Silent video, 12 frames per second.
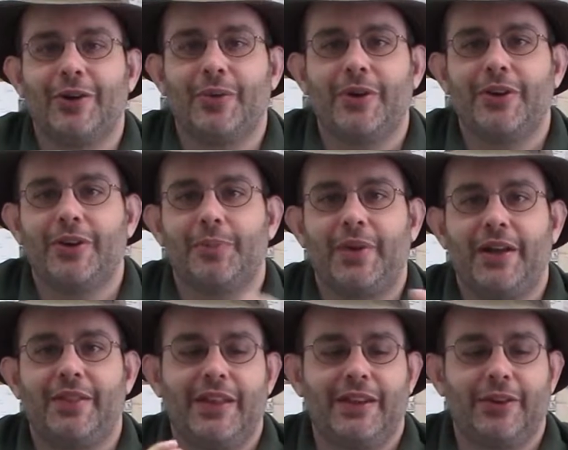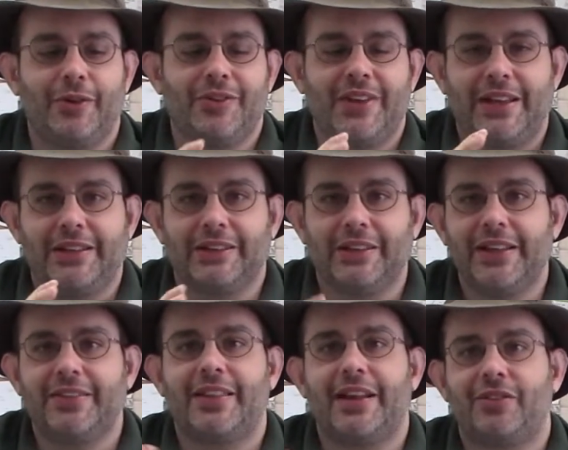when your pet then goes ahead and
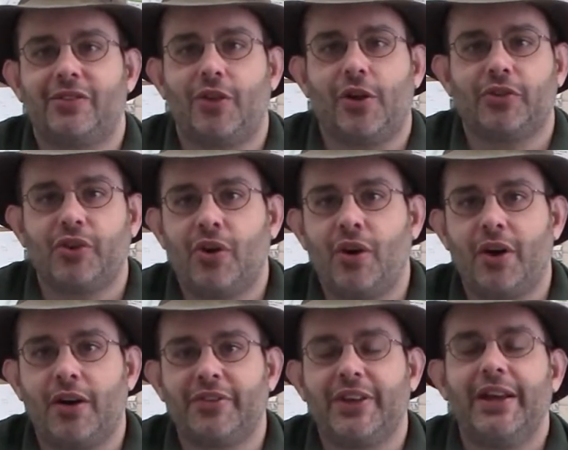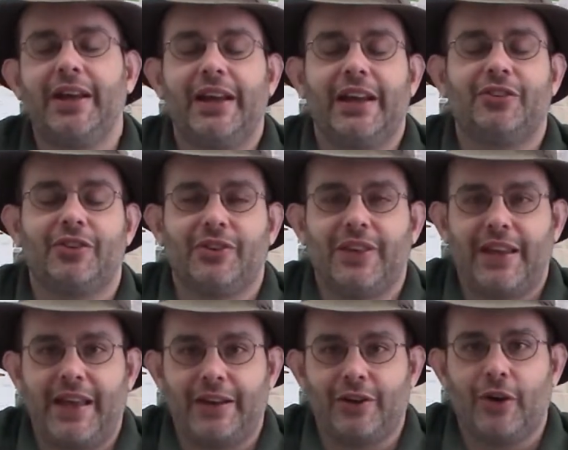licks that salt off, it certainly
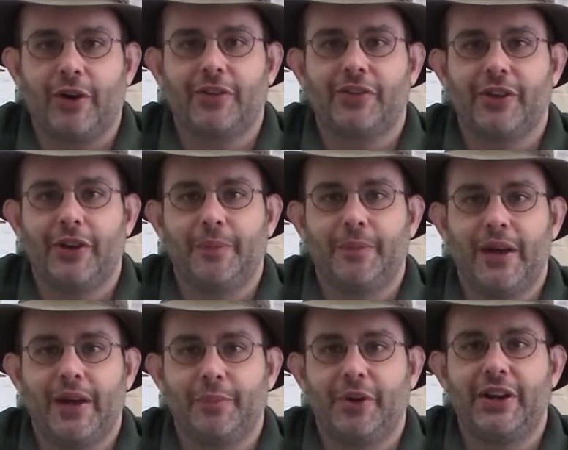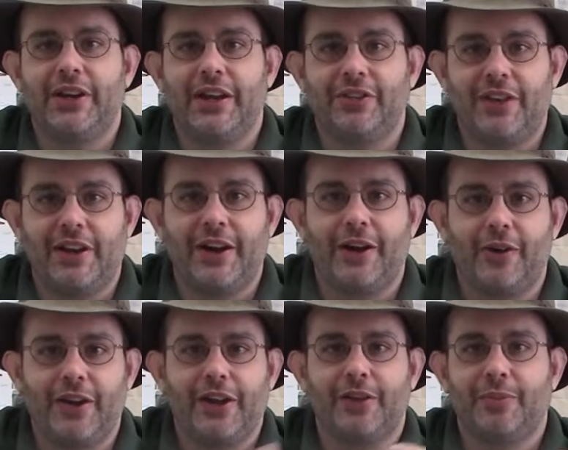can cause some pretty nasty
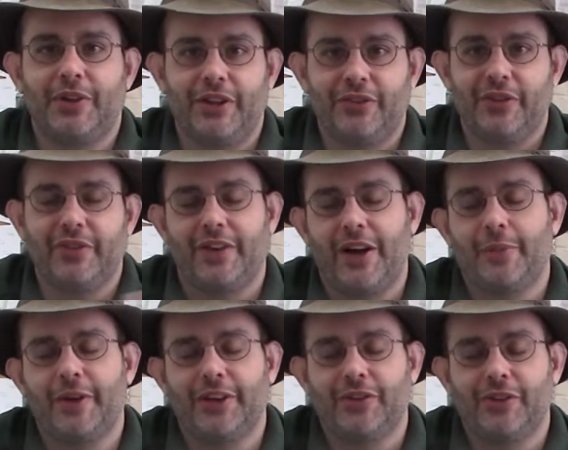diarrhea and potentially vomiting.